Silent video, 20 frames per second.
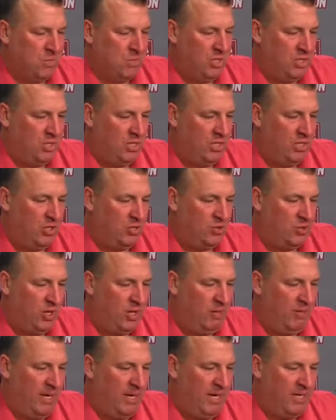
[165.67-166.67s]
Here's where
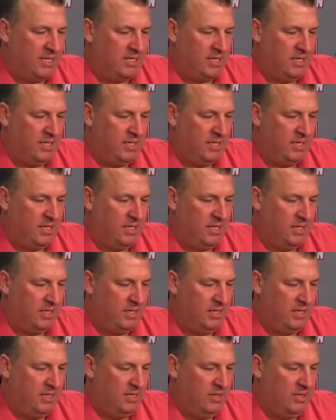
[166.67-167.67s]
I'm at.
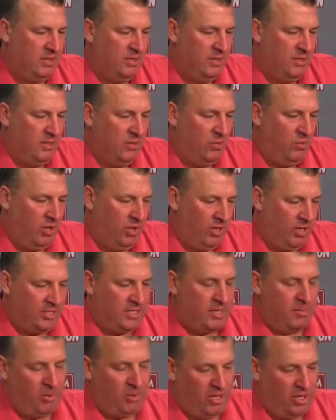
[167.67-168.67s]
One of the
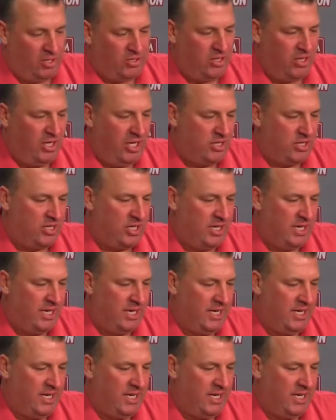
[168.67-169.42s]
things I put out there yesterday,